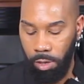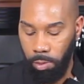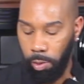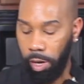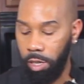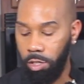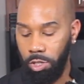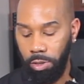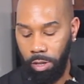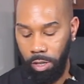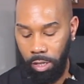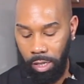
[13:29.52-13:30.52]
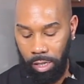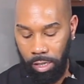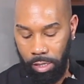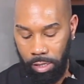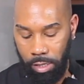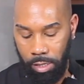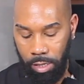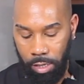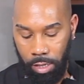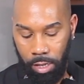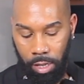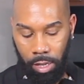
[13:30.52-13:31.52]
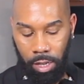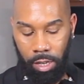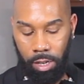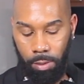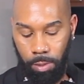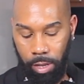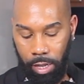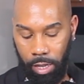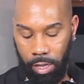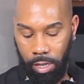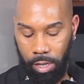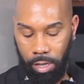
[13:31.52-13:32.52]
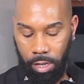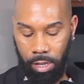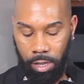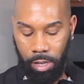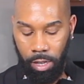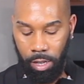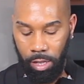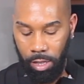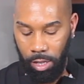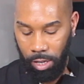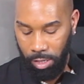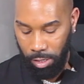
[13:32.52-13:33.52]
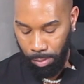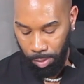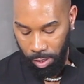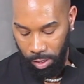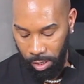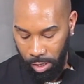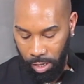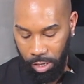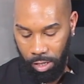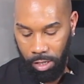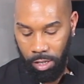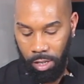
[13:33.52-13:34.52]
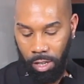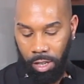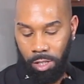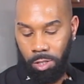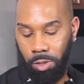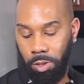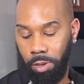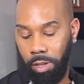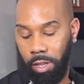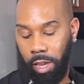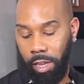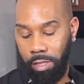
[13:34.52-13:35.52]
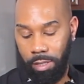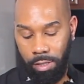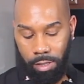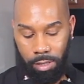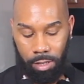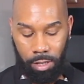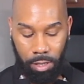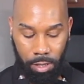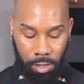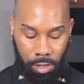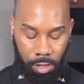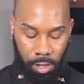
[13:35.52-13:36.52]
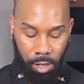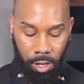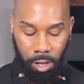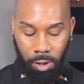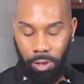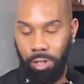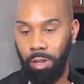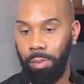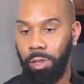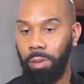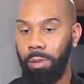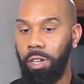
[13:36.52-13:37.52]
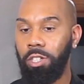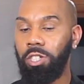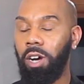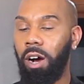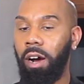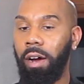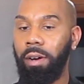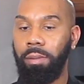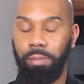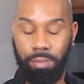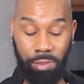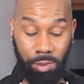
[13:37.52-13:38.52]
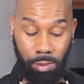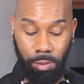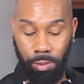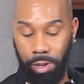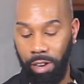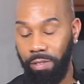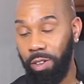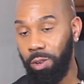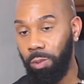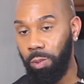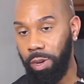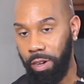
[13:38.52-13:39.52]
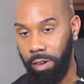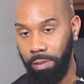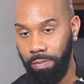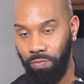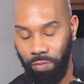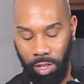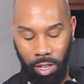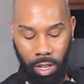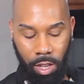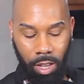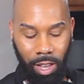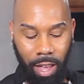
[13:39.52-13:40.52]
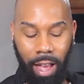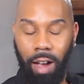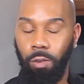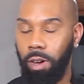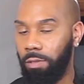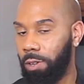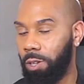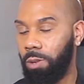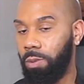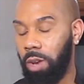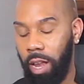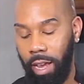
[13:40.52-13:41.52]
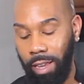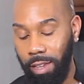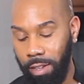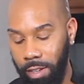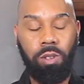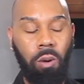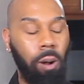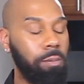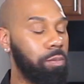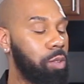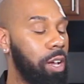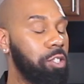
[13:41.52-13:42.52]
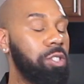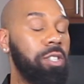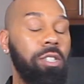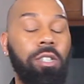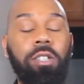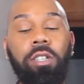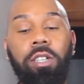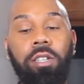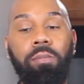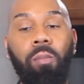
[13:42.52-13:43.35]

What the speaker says: arrange your cookies in a way that is appealing to your guests, or you can put them in a jar, whatever you will, however you'd like. That's a good cookie.